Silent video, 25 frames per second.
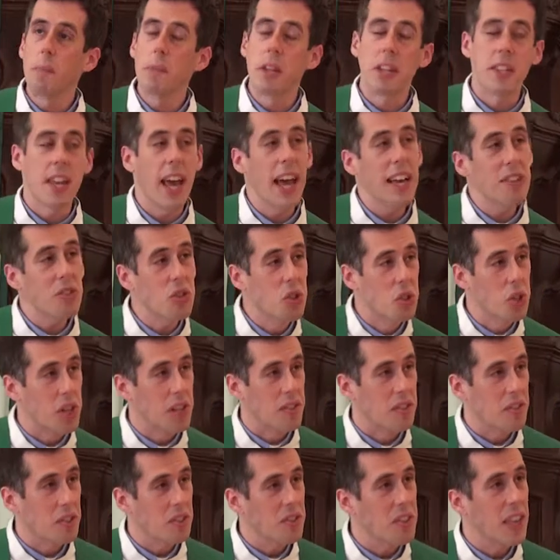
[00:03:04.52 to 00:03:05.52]
up to test
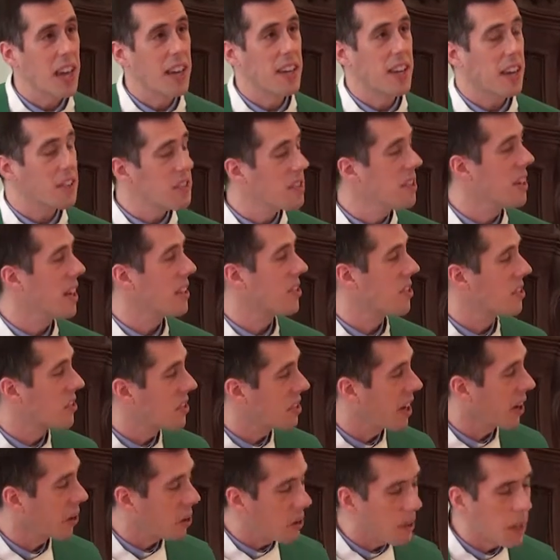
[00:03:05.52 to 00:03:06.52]
Jesus, that doesn't
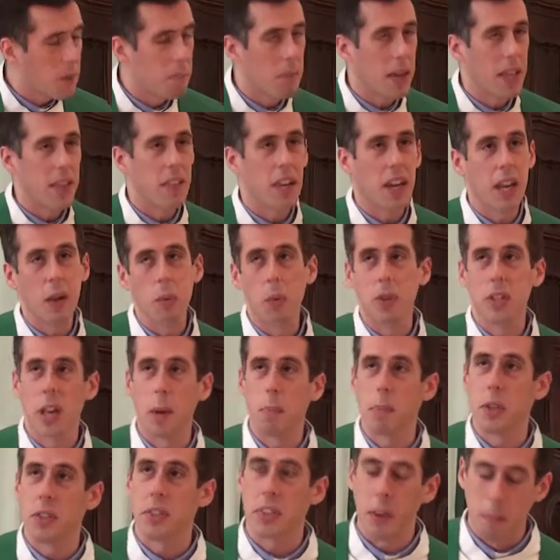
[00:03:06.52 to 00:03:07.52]
necessarily mean that he was
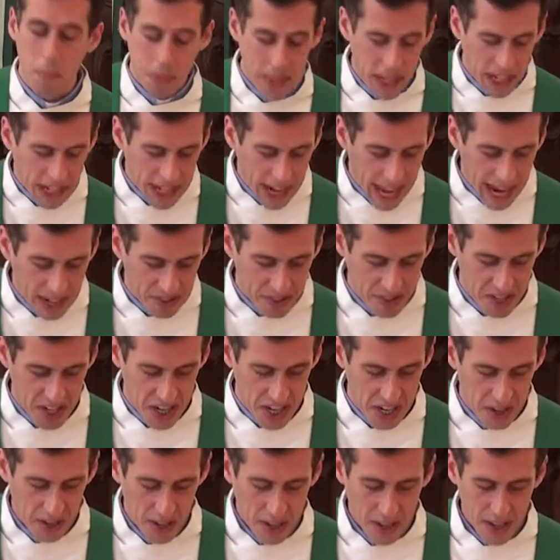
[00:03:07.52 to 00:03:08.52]
up to something
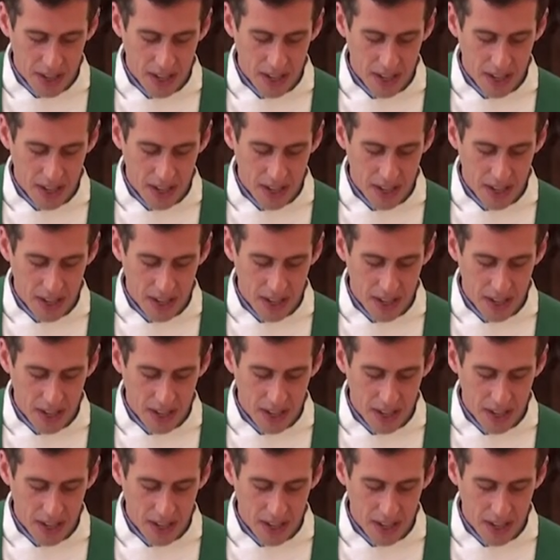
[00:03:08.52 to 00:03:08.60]
nasty.